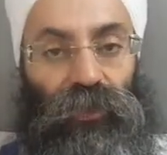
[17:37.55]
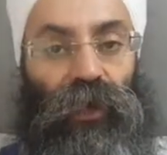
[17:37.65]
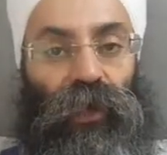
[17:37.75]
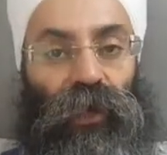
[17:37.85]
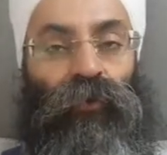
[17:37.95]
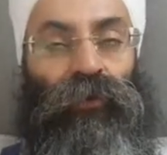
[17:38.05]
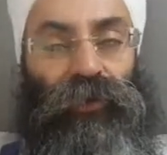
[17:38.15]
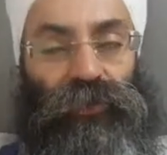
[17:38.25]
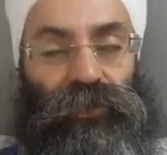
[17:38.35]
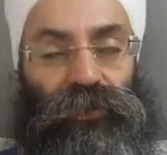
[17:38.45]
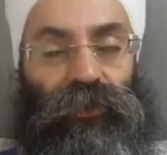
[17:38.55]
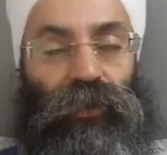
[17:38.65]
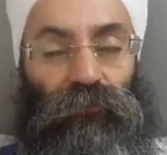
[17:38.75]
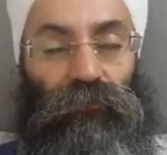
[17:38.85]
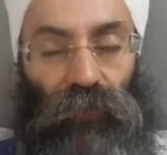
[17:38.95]
I only see
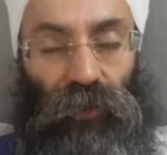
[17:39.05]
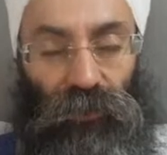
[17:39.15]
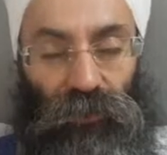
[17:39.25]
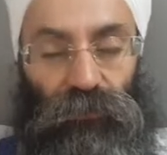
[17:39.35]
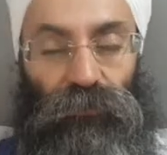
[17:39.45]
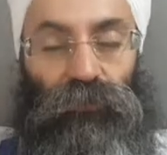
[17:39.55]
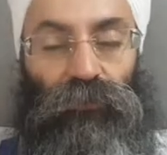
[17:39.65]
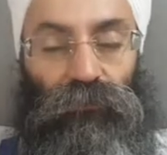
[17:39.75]
Vaheguru,